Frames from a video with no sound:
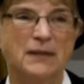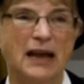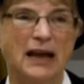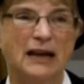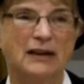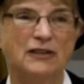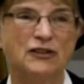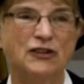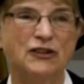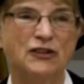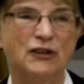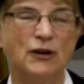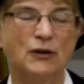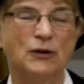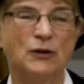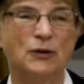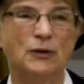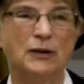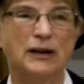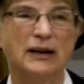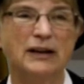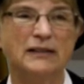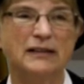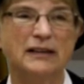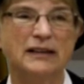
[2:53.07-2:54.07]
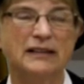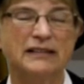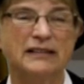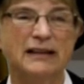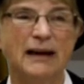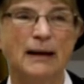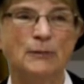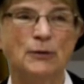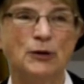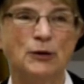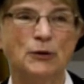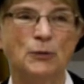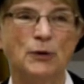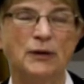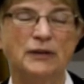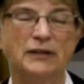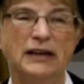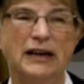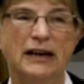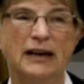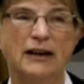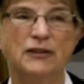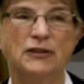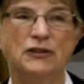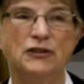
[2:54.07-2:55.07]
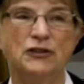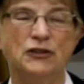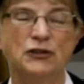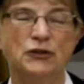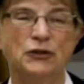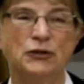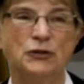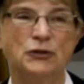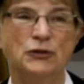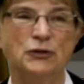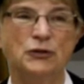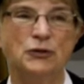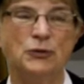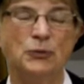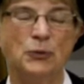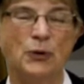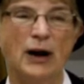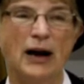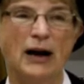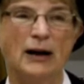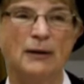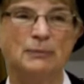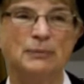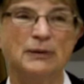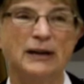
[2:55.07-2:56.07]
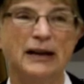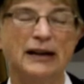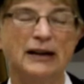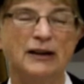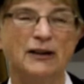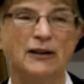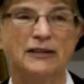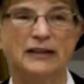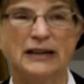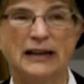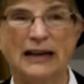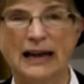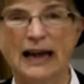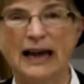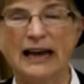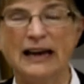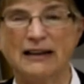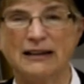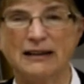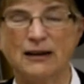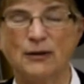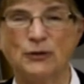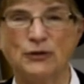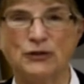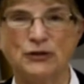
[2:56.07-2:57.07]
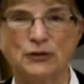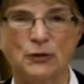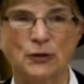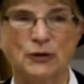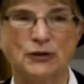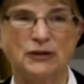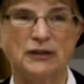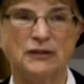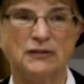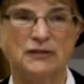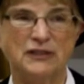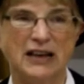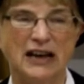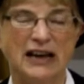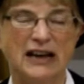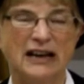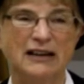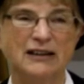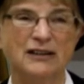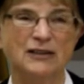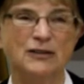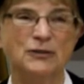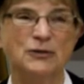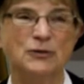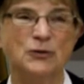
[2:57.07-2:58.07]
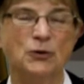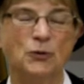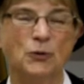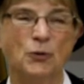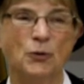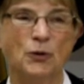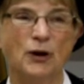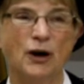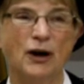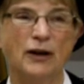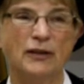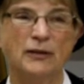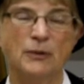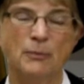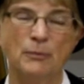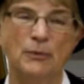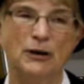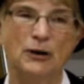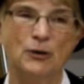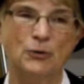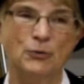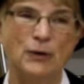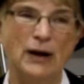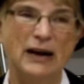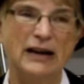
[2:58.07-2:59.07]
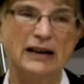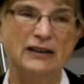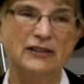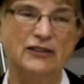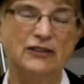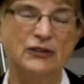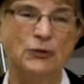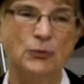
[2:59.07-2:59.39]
And so in the summer, when the other students were out playing on the lake that was north of town or on the mill race,